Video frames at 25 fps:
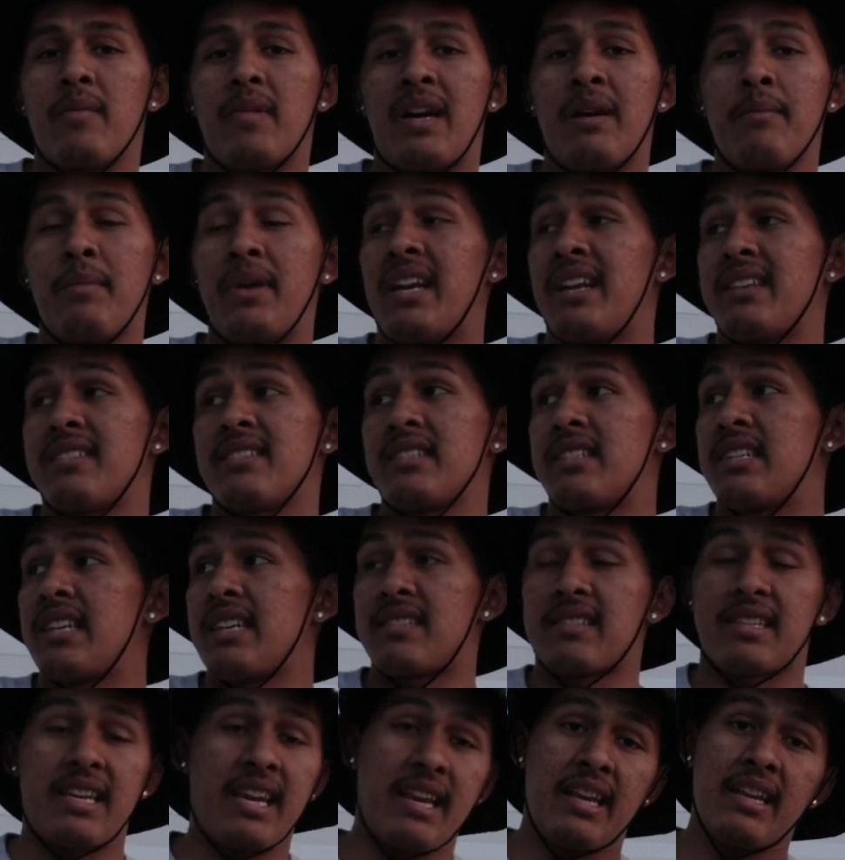I mean, I
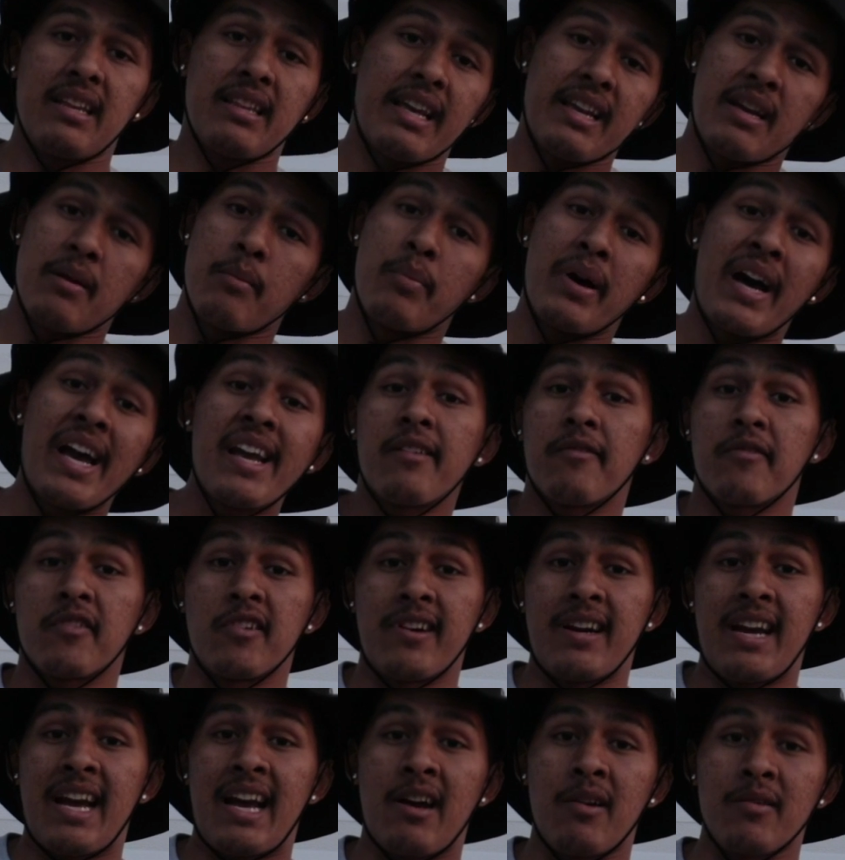suggest getting like a bike for
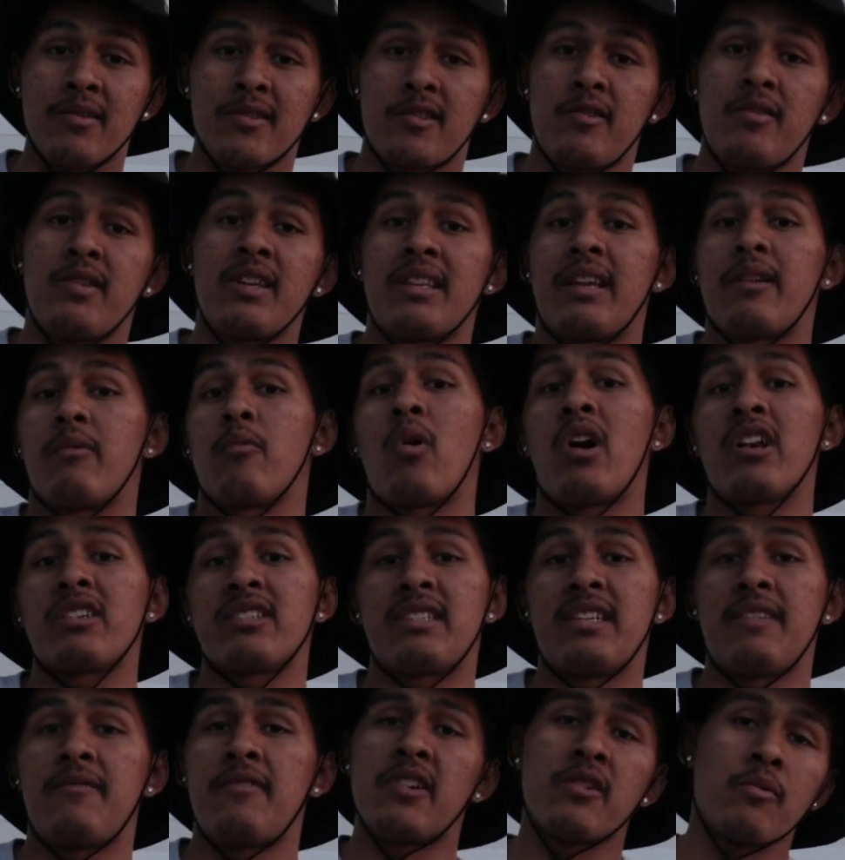your house, so you can like
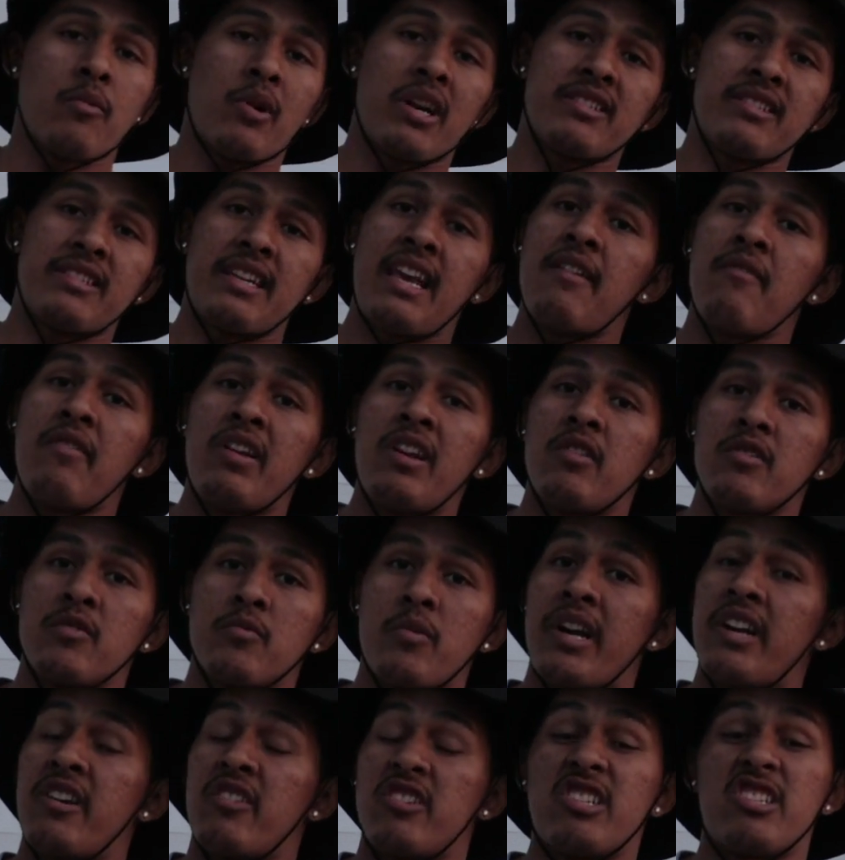watch TV or watch skate videos
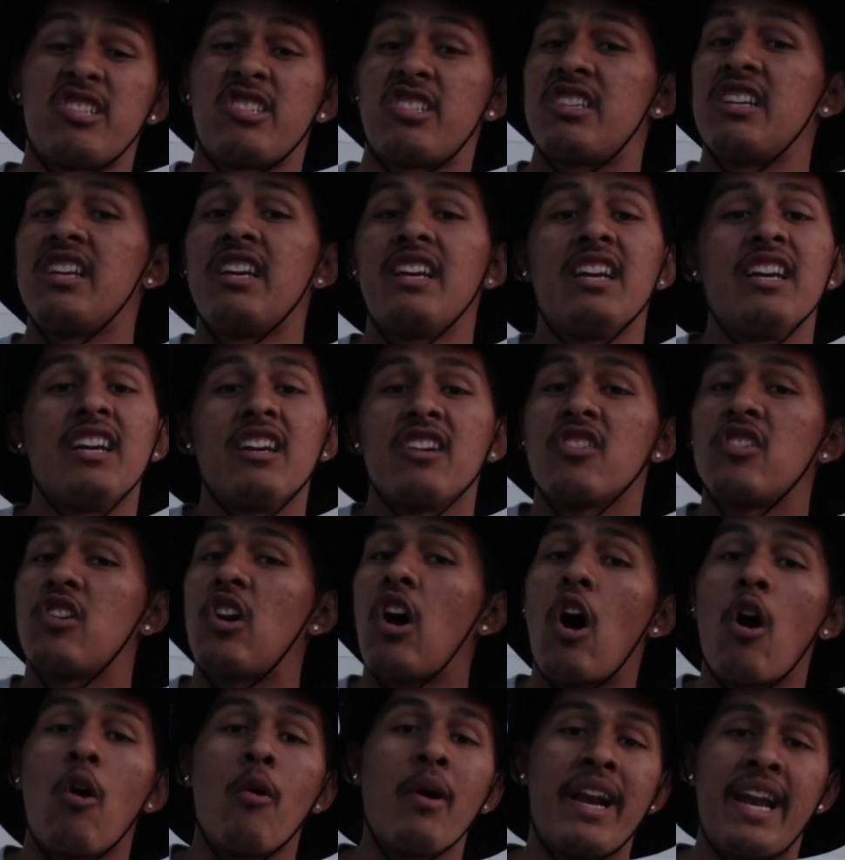while you're just
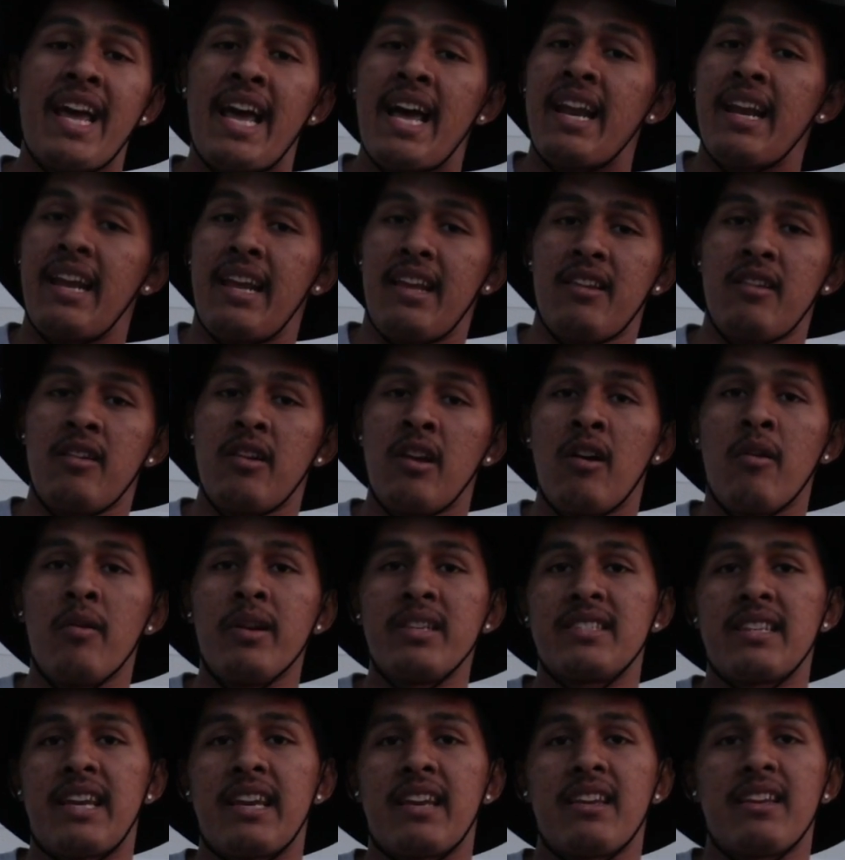going at it. You know,
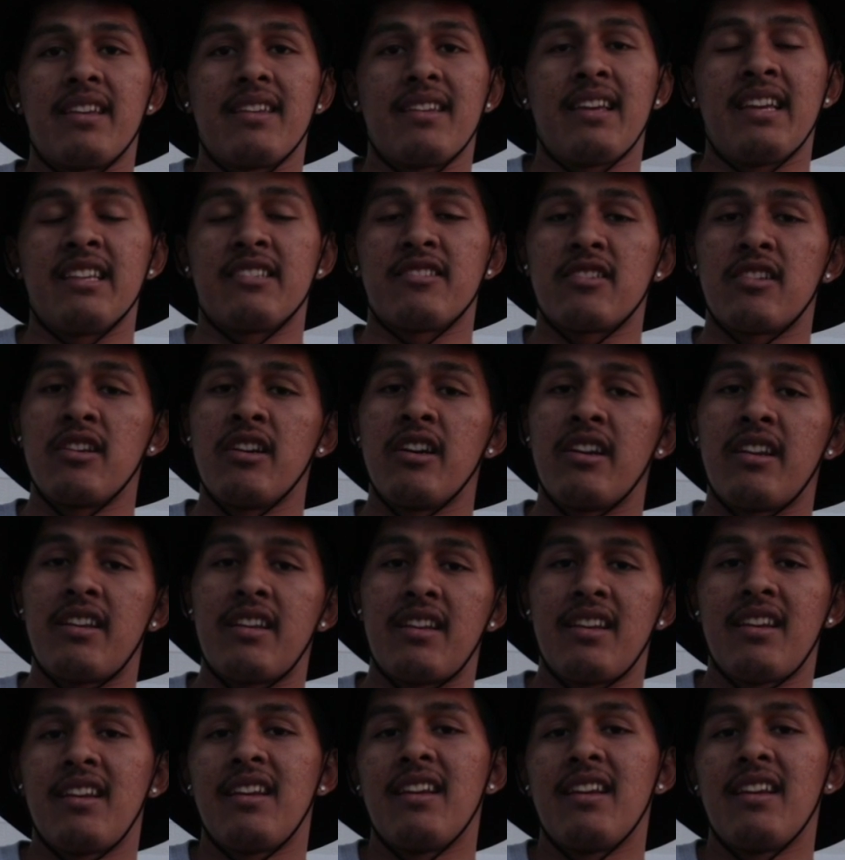it's like, it's good,